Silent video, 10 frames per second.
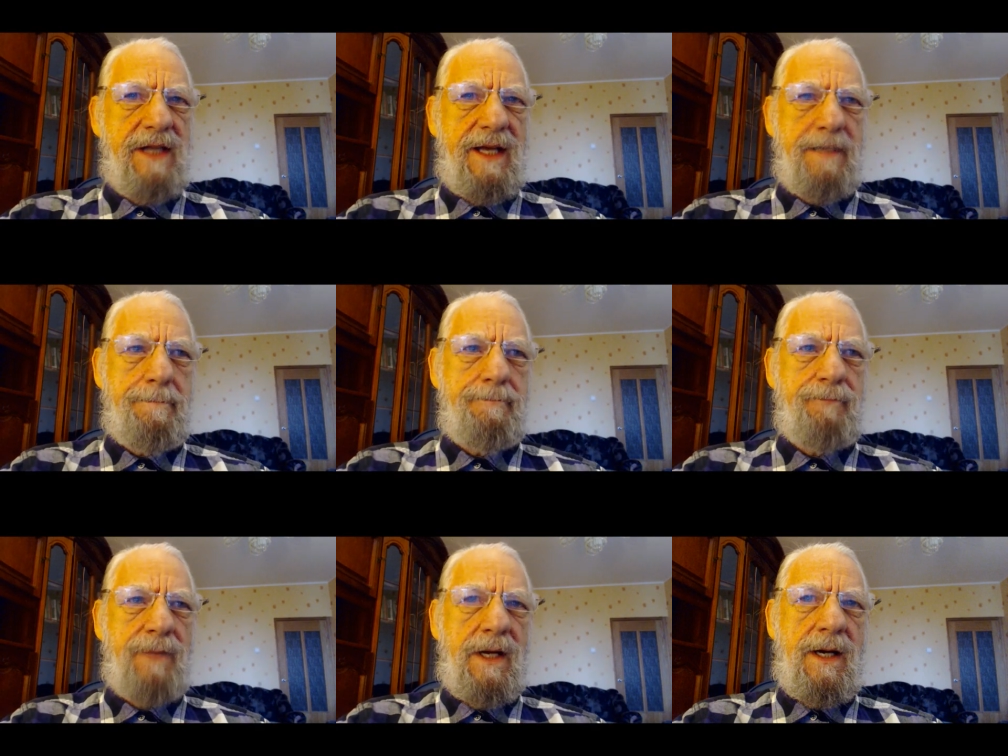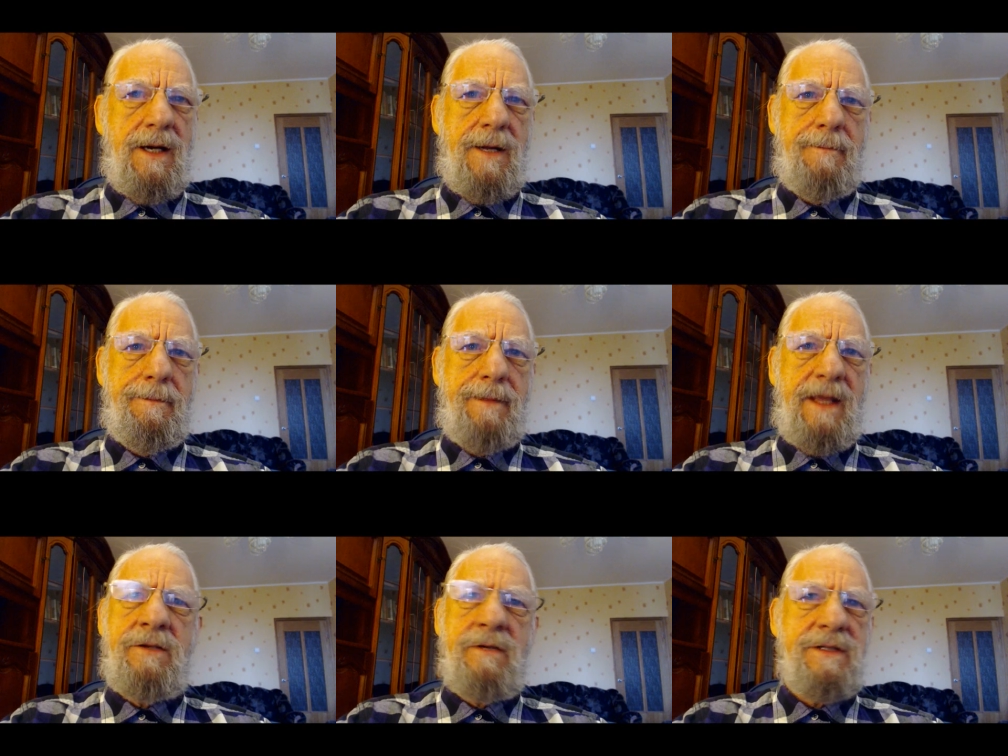like uh,
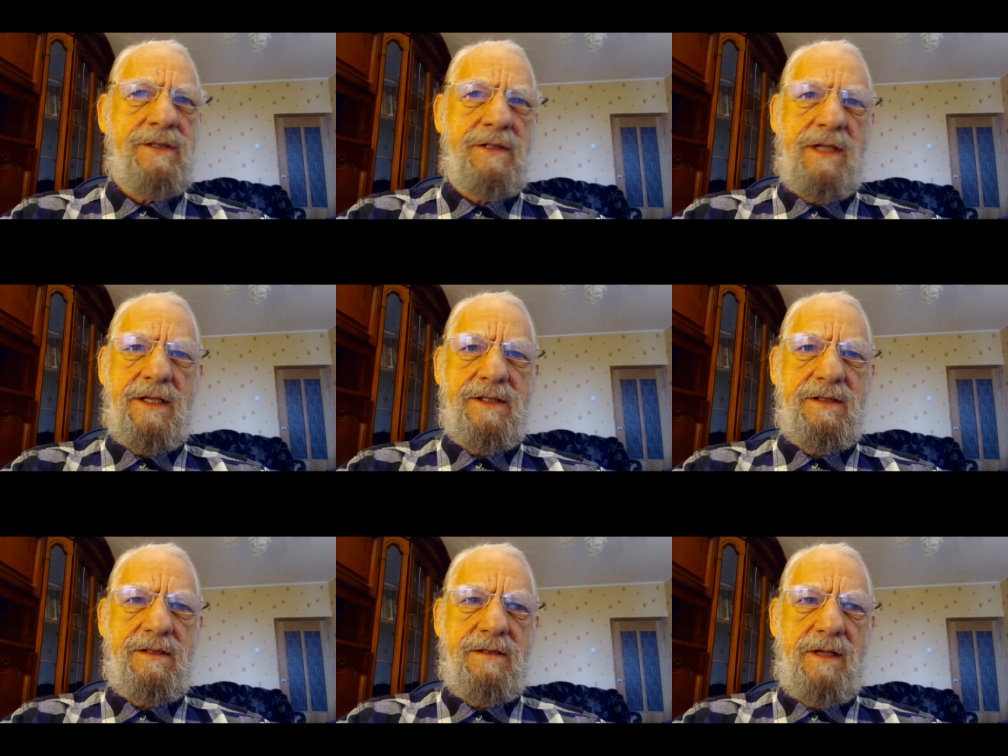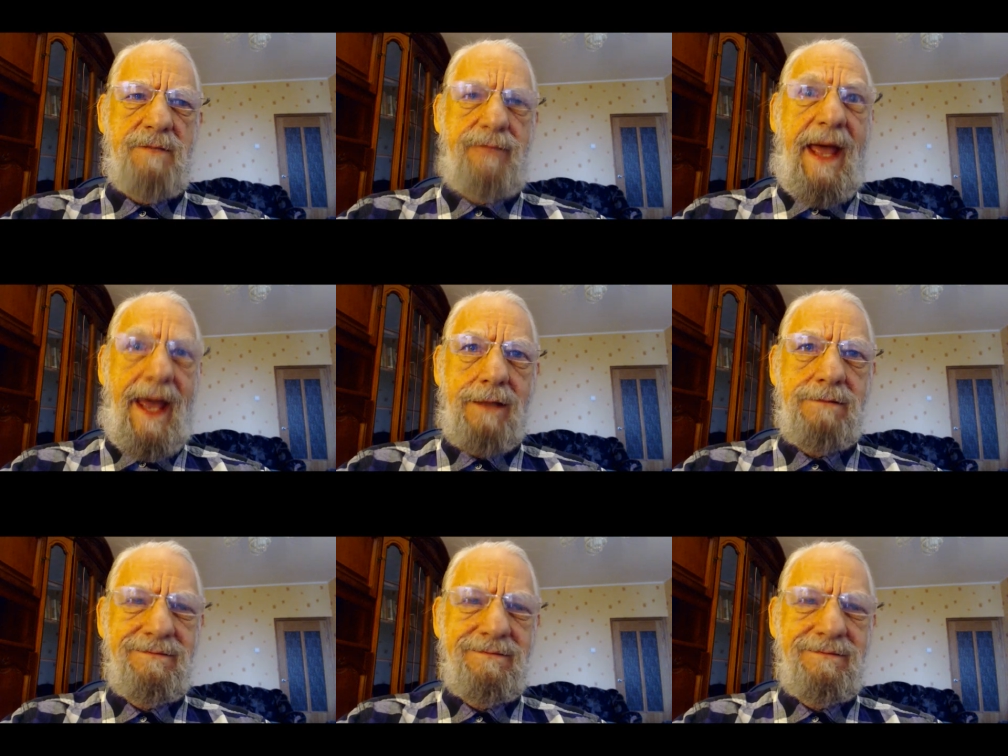ignorance is bad,